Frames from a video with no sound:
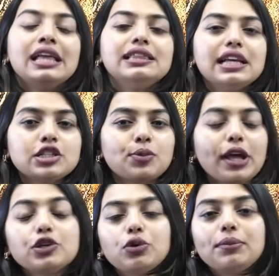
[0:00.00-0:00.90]
This
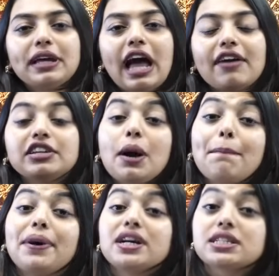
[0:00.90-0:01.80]
way you will be having a
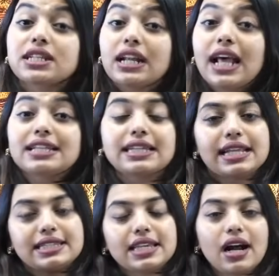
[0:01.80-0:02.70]
personalized
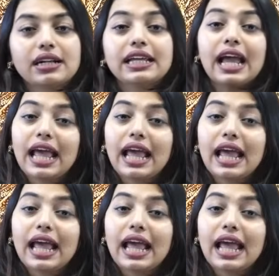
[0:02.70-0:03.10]
NCERT,